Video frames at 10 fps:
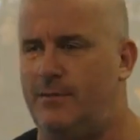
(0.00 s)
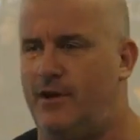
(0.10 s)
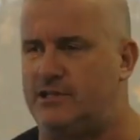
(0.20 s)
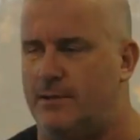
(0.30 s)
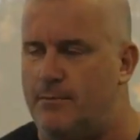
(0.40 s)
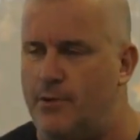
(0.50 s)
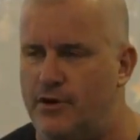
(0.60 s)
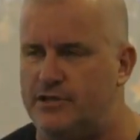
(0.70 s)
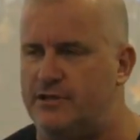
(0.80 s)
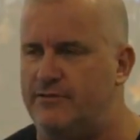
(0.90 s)
the most
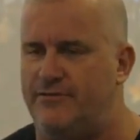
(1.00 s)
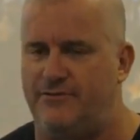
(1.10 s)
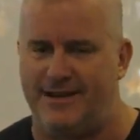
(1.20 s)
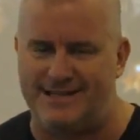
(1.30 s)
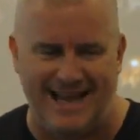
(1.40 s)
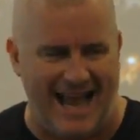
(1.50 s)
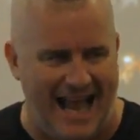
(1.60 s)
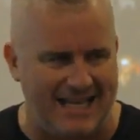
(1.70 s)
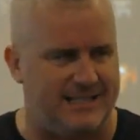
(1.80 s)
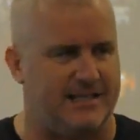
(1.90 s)
immersive,
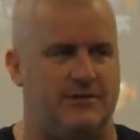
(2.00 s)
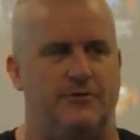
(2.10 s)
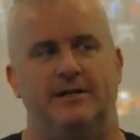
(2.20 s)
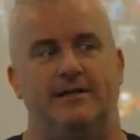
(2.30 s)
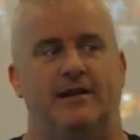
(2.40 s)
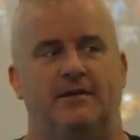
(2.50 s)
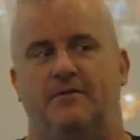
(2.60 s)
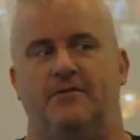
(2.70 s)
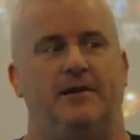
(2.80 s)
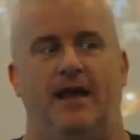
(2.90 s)
fantastic storytelling
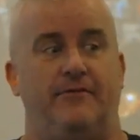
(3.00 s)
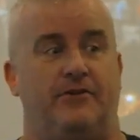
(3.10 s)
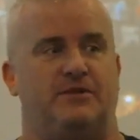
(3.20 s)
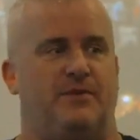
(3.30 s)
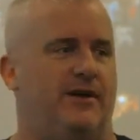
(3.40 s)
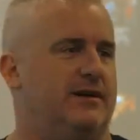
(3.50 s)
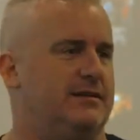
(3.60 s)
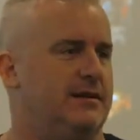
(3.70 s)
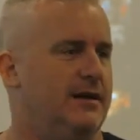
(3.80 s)
I've ever experienced.